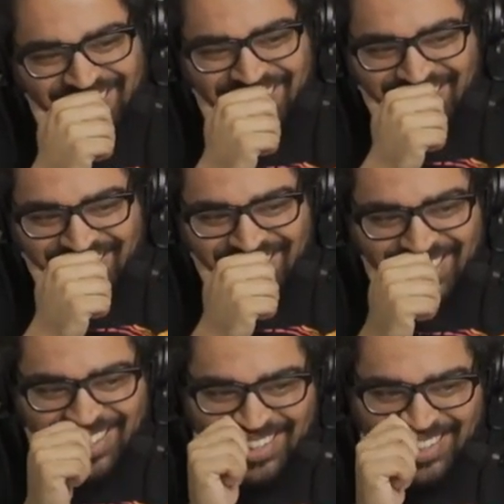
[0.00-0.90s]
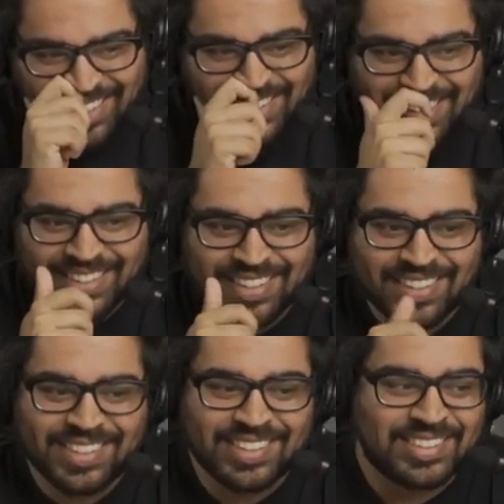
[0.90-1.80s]

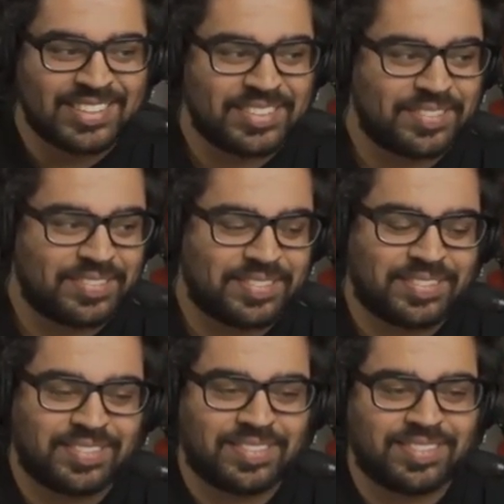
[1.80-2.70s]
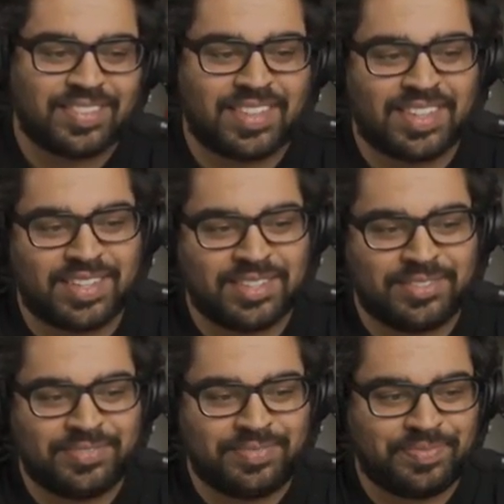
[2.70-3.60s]

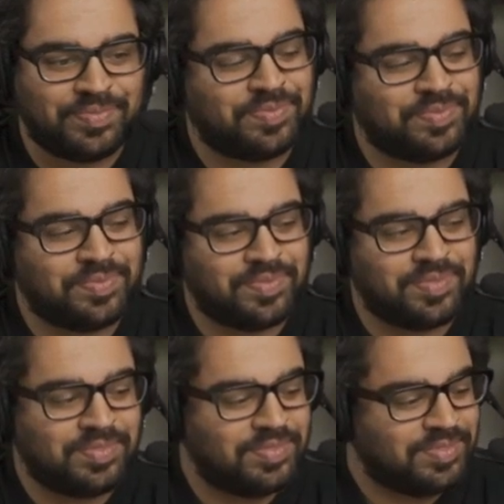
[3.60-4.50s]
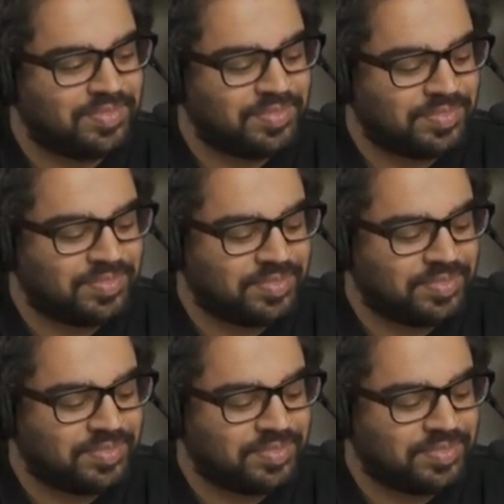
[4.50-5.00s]
(silent)